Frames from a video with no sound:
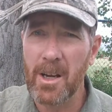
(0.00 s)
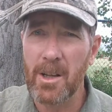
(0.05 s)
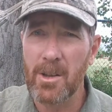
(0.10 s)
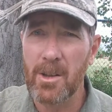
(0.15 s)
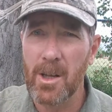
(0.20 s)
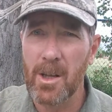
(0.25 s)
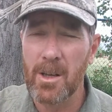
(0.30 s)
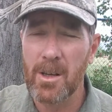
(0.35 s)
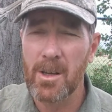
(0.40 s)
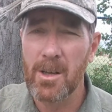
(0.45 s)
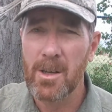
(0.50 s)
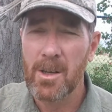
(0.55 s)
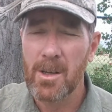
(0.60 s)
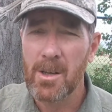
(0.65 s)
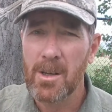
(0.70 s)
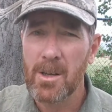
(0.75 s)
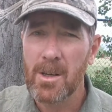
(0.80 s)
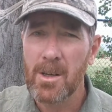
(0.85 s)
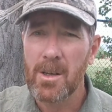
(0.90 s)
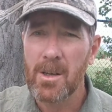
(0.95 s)
anything.
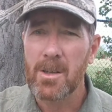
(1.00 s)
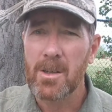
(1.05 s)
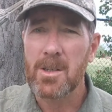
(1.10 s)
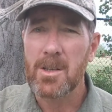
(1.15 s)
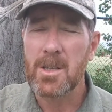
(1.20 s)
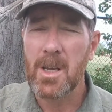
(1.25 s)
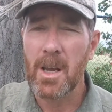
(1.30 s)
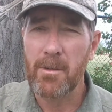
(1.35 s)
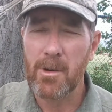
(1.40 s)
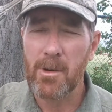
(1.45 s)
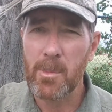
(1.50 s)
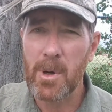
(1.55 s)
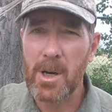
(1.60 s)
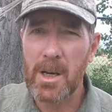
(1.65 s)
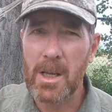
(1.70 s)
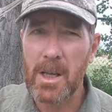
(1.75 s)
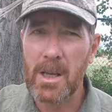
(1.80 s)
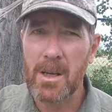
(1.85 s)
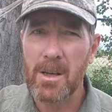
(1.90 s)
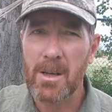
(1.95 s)
Save your
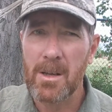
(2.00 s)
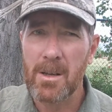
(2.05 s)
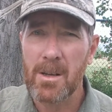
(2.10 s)
money.